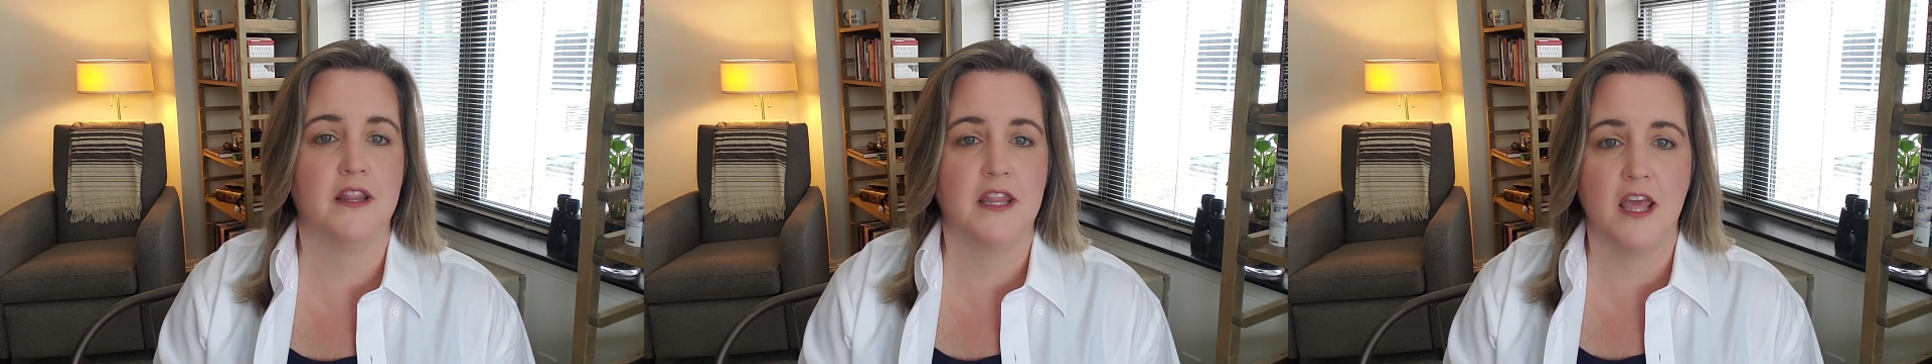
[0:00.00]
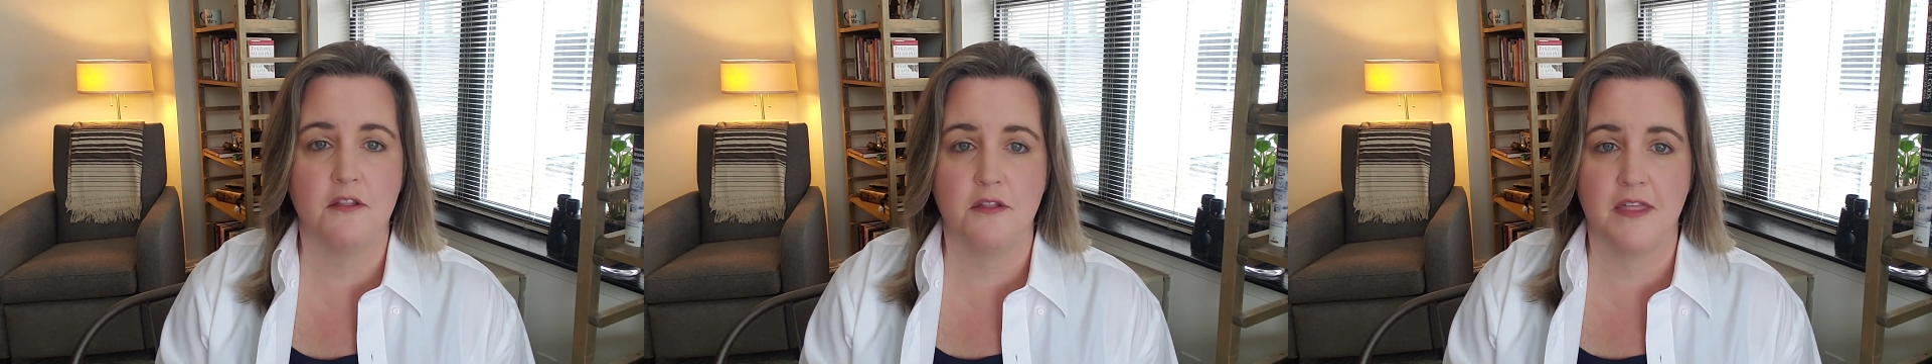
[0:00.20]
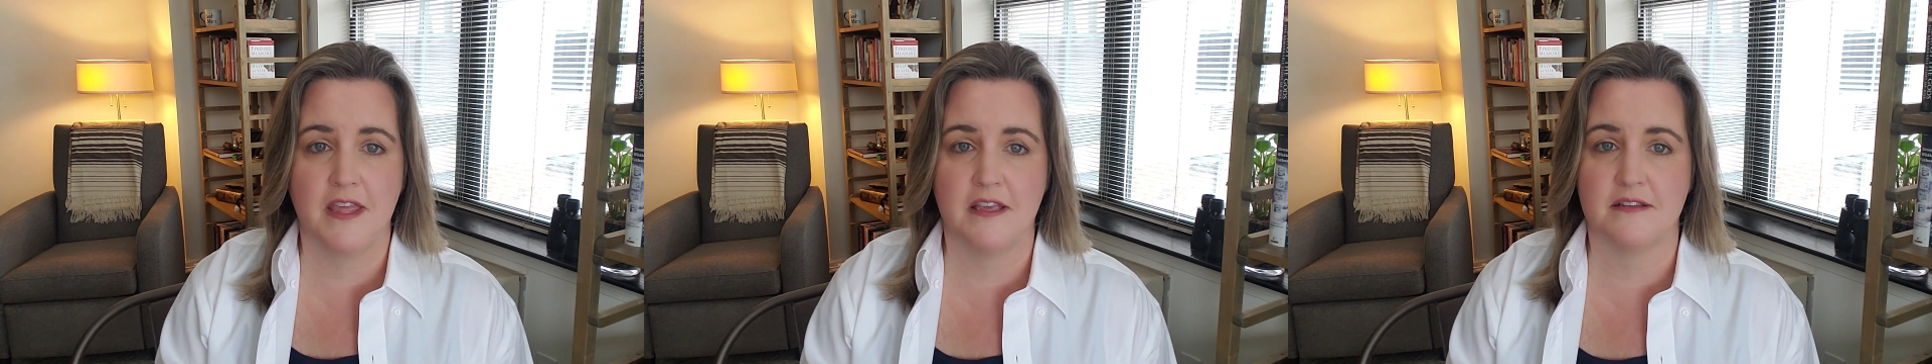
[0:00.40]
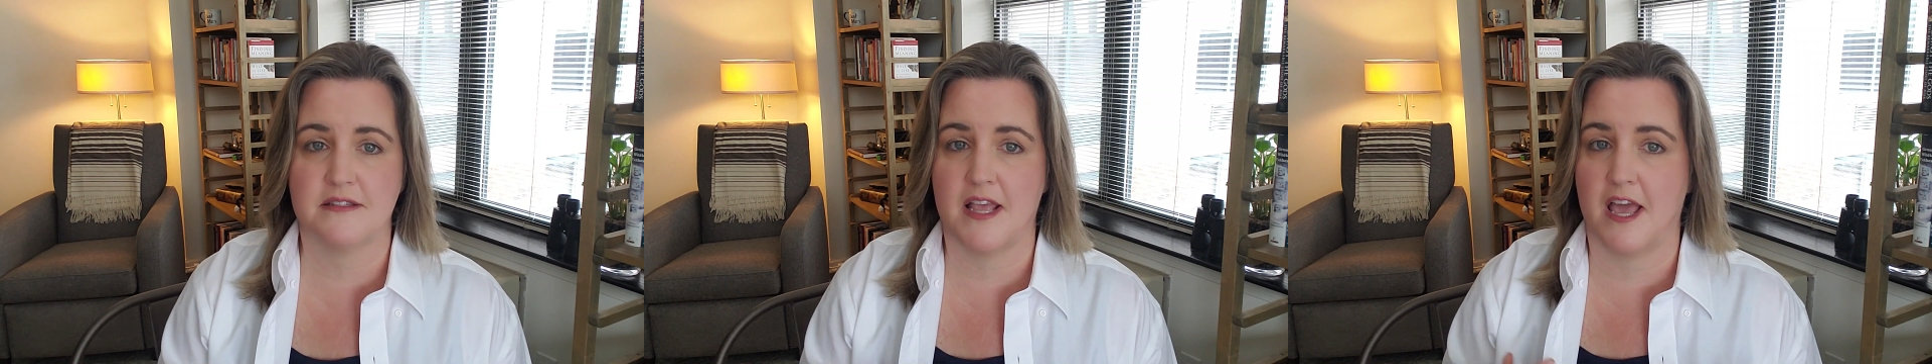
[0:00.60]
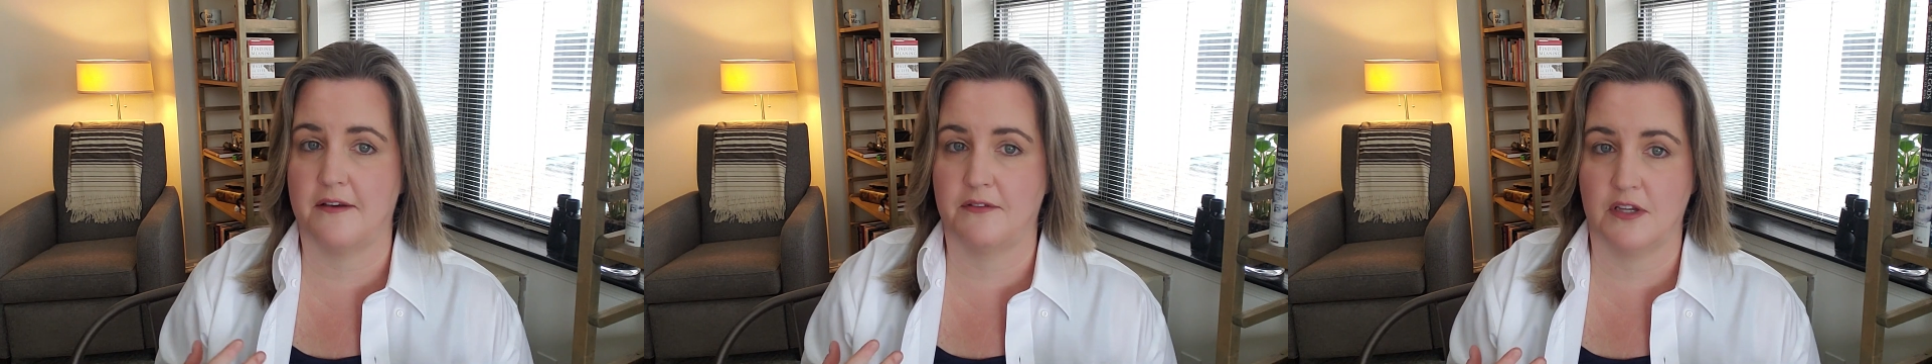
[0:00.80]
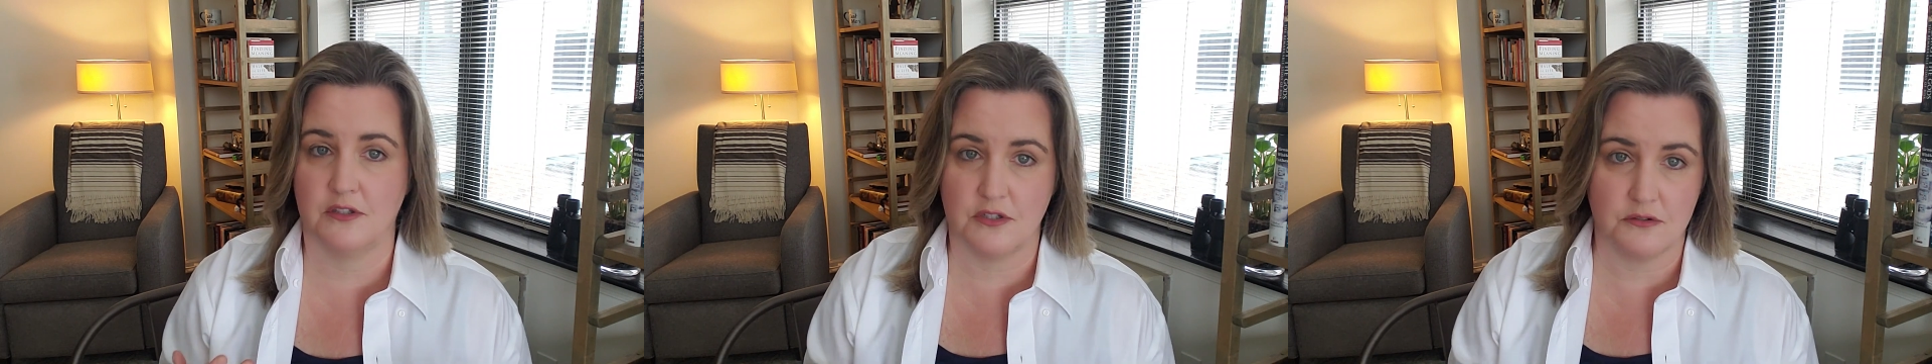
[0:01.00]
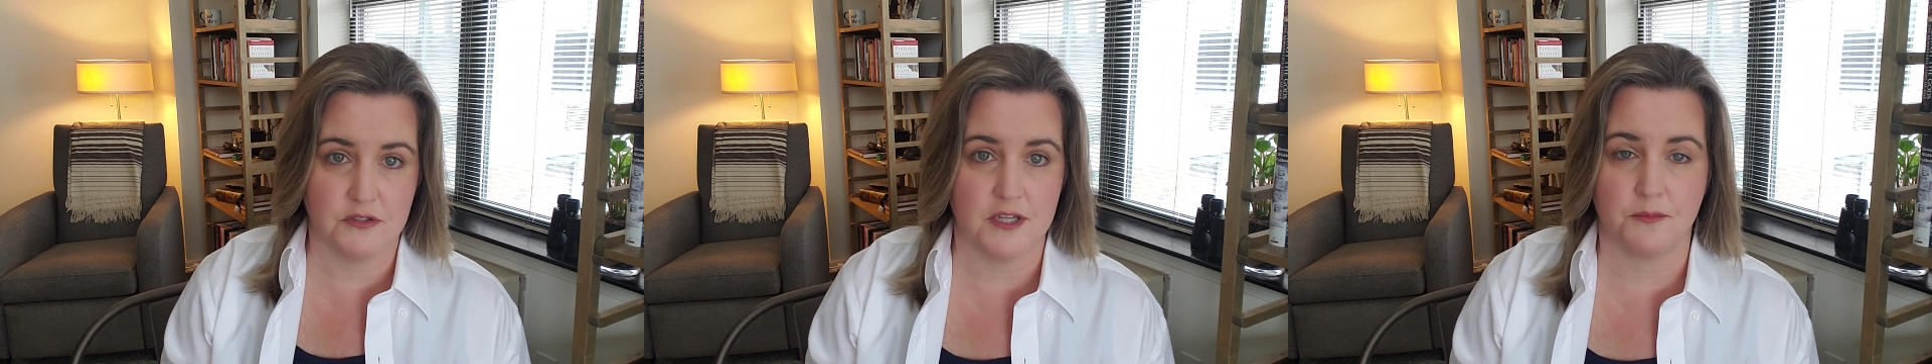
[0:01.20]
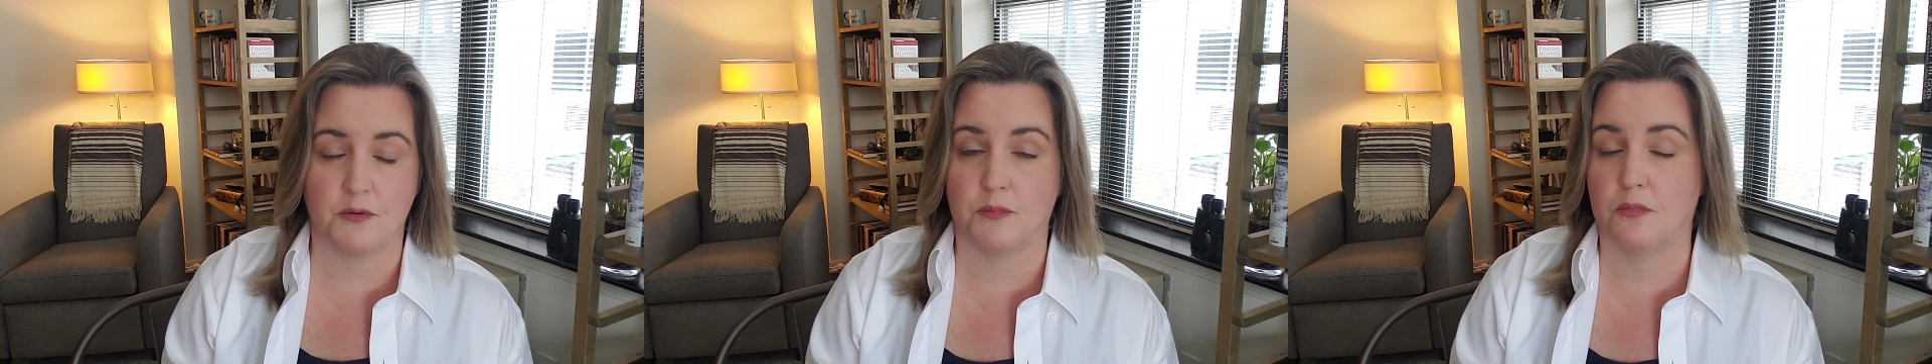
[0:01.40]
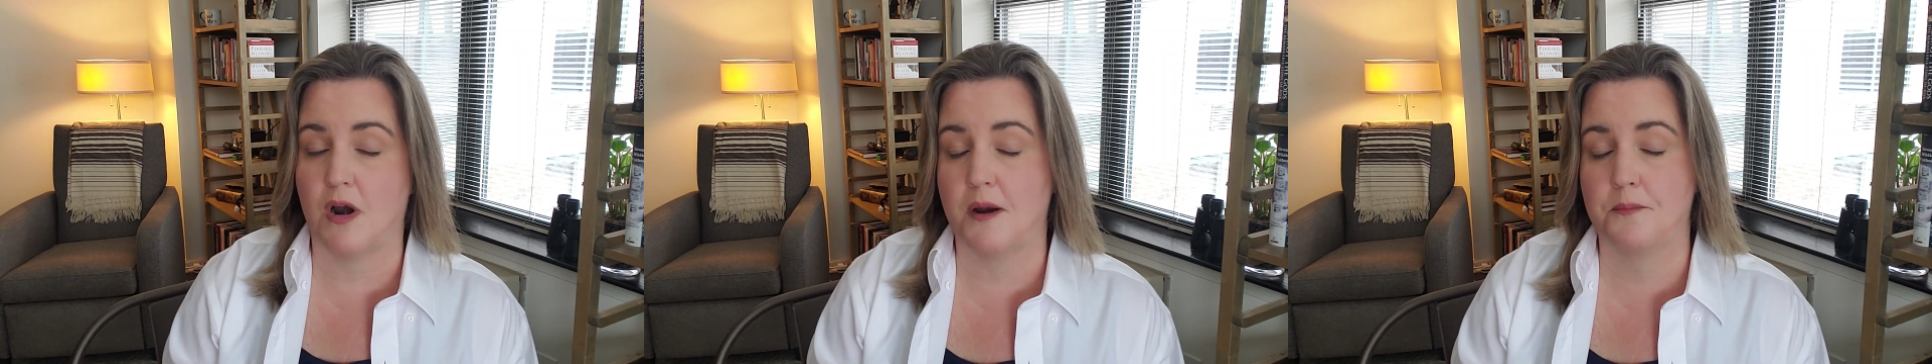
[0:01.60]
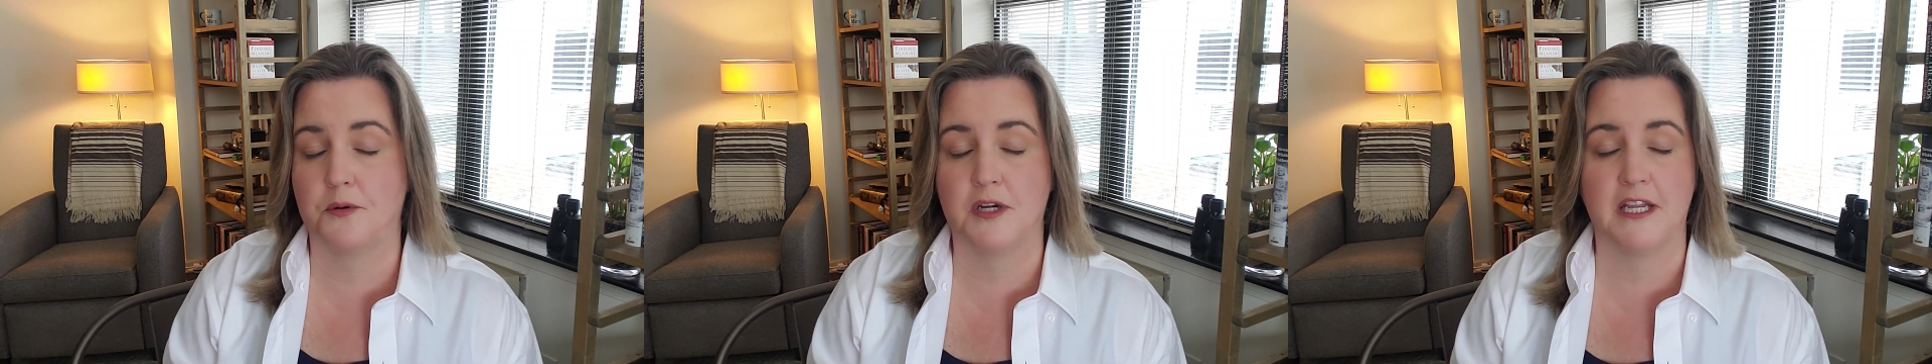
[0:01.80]
And the other thing is having two separate
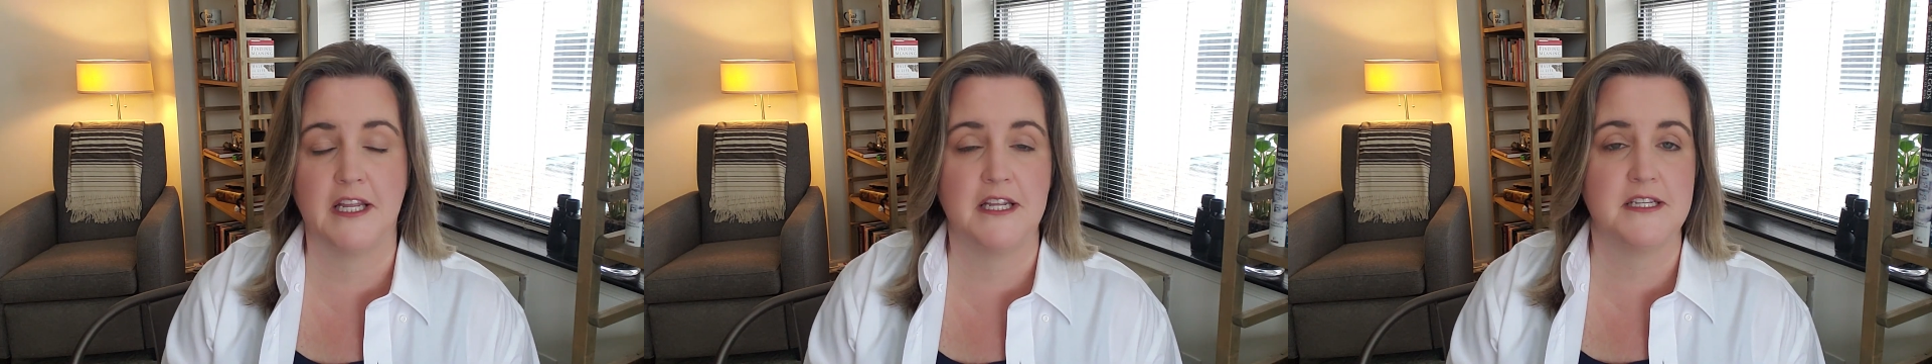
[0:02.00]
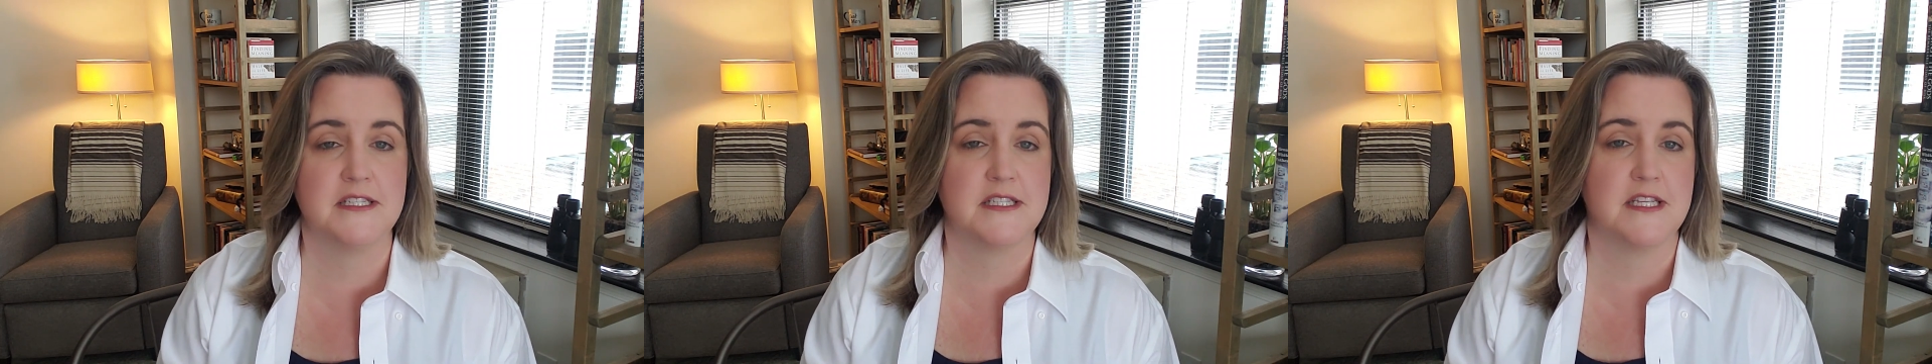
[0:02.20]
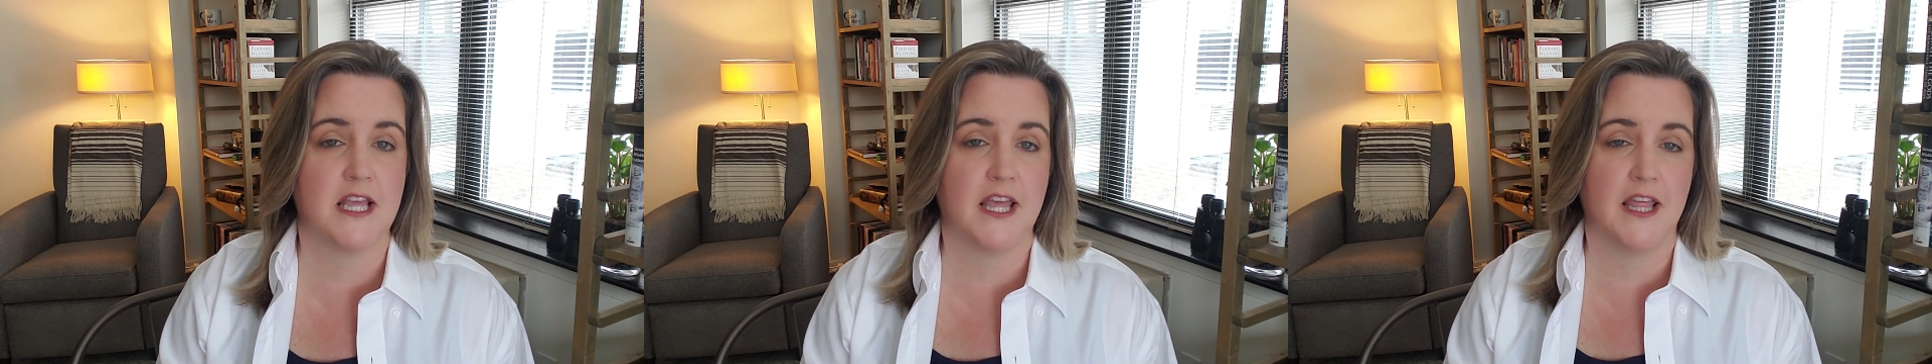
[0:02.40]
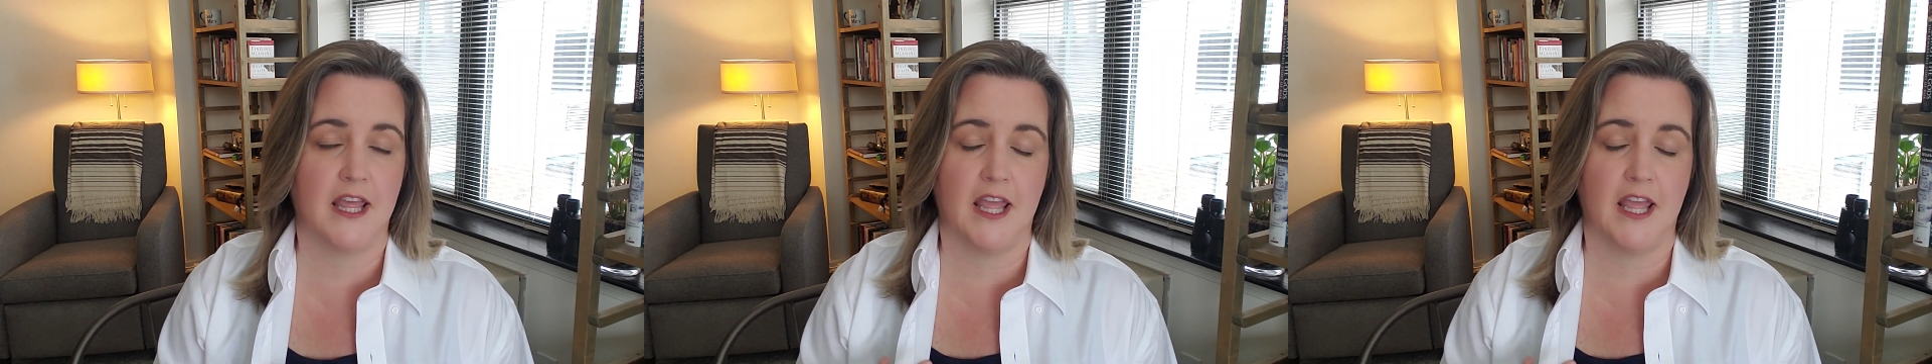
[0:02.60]
properties.